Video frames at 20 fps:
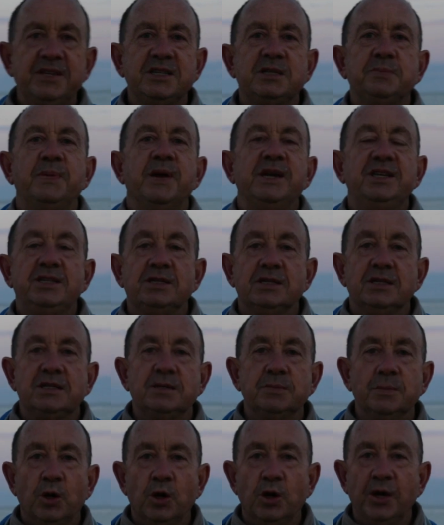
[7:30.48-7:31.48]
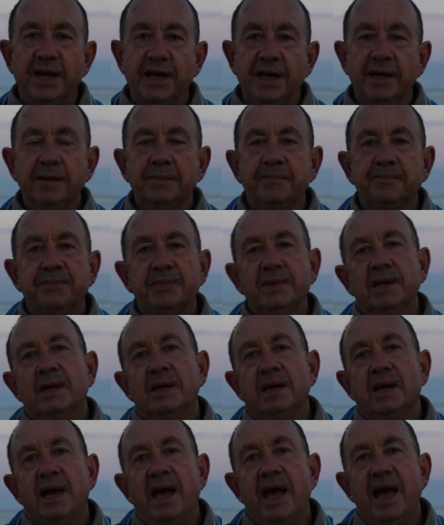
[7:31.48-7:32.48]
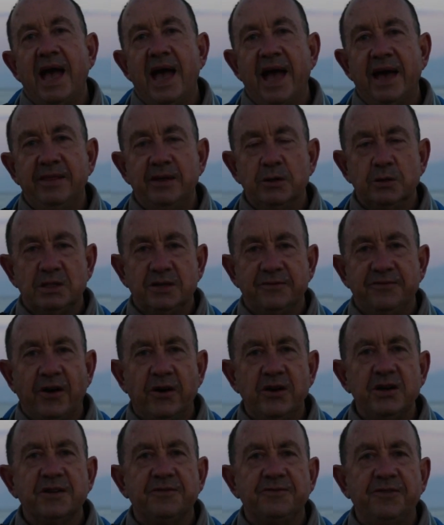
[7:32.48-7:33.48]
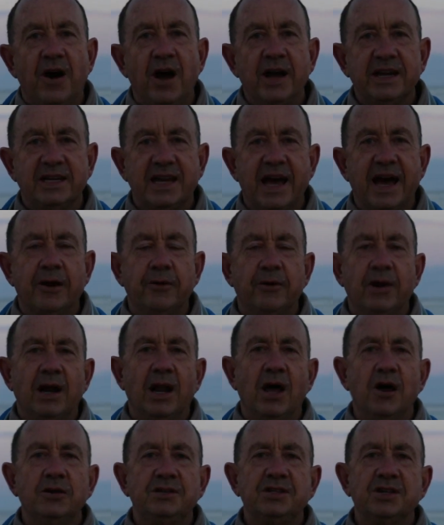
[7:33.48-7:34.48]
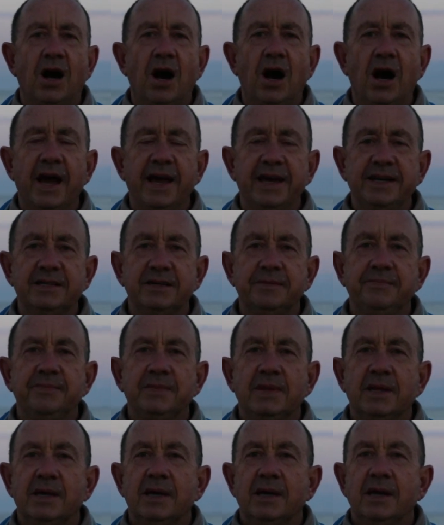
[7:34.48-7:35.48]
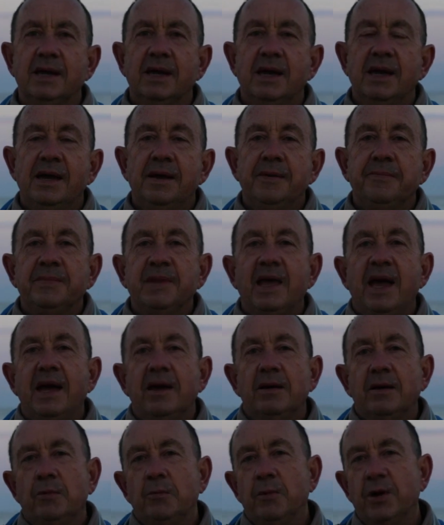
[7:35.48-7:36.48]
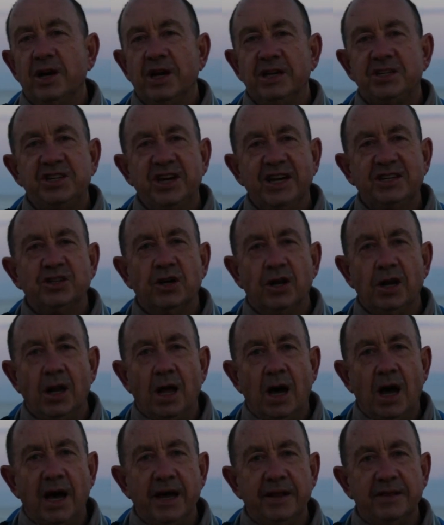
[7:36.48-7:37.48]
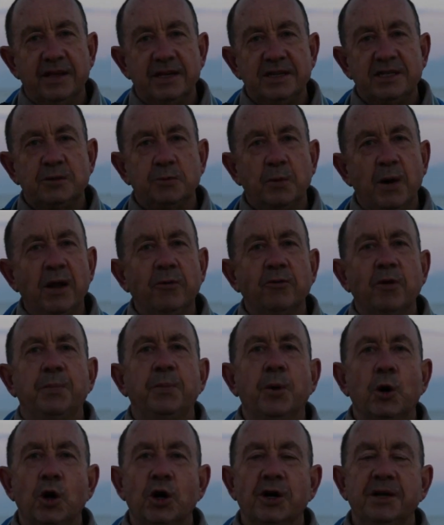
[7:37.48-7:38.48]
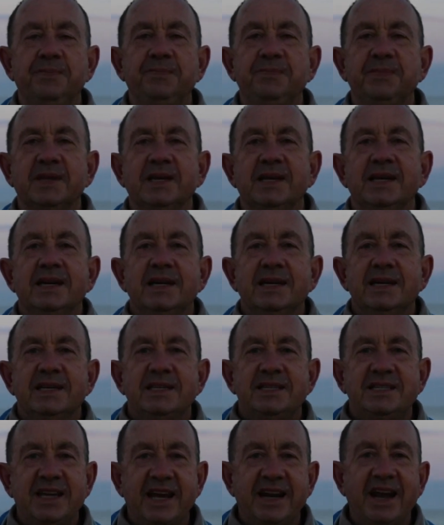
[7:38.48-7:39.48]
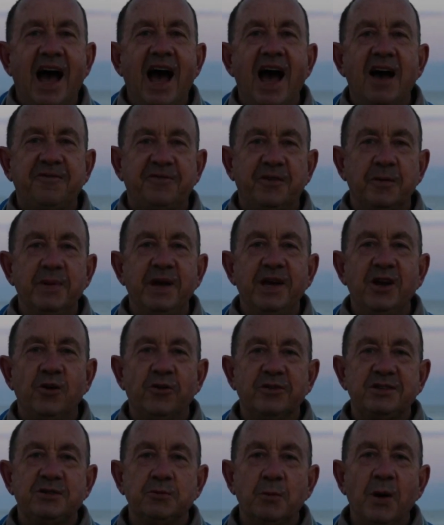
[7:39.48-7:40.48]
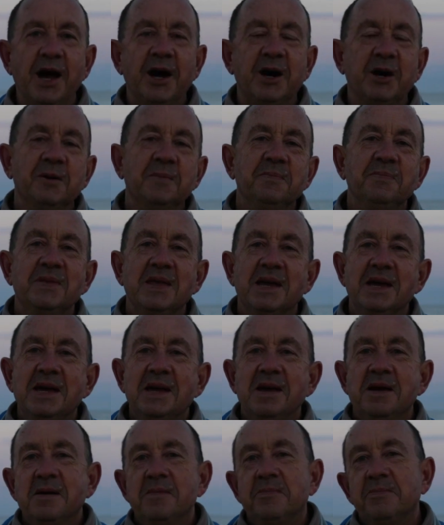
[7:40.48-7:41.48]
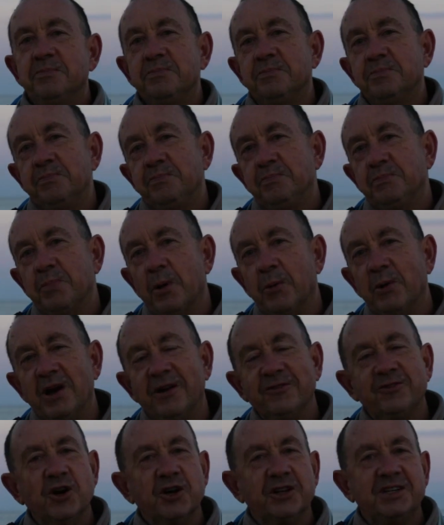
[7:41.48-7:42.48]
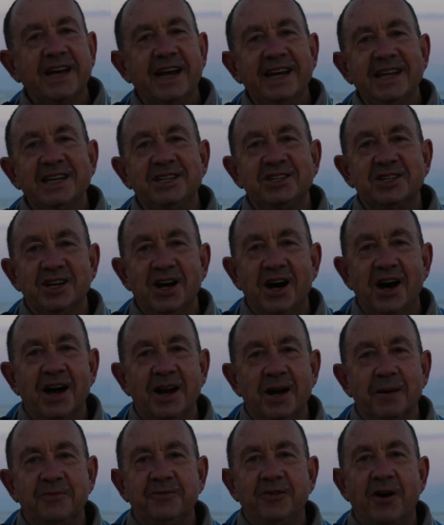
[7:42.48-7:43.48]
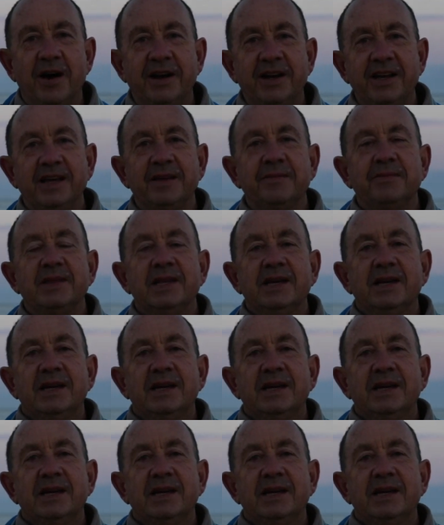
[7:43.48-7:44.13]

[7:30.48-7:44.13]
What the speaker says: this beach this morning and there was a very defined gutter at low tide. When I checked online, the swell report said 1/2 metre of swell. But when I've got down here tonight, I'm finding